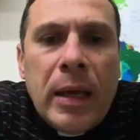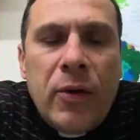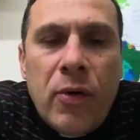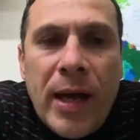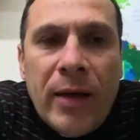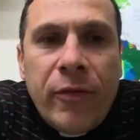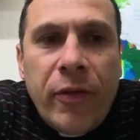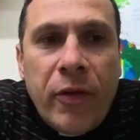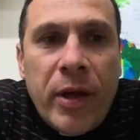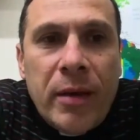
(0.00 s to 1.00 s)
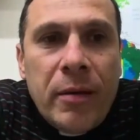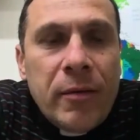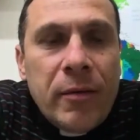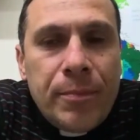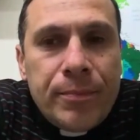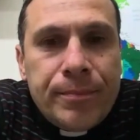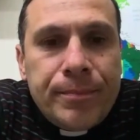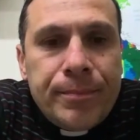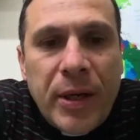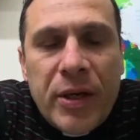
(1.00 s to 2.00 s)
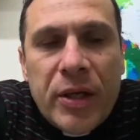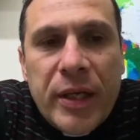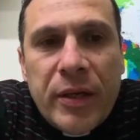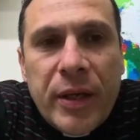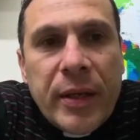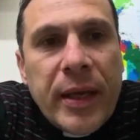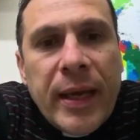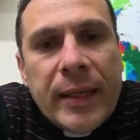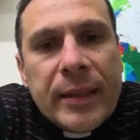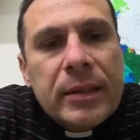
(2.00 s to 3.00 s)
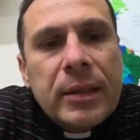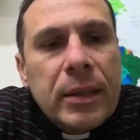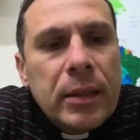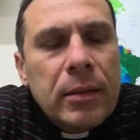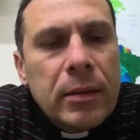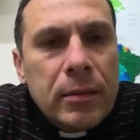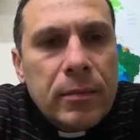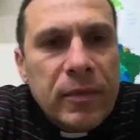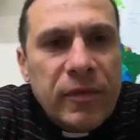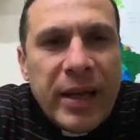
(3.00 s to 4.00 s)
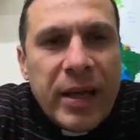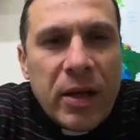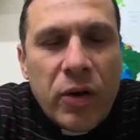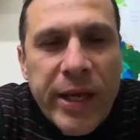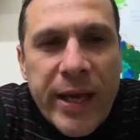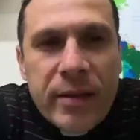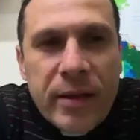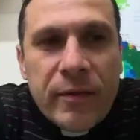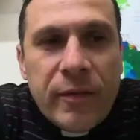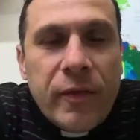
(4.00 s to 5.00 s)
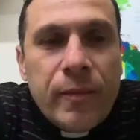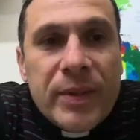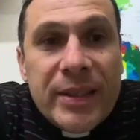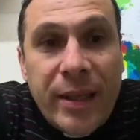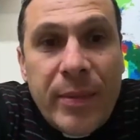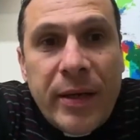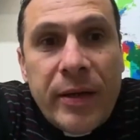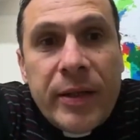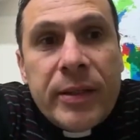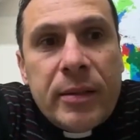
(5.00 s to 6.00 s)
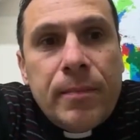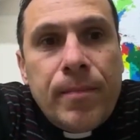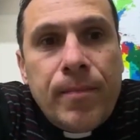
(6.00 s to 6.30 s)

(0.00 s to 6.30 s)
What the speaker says: You have three pioneering and very creative seminaries,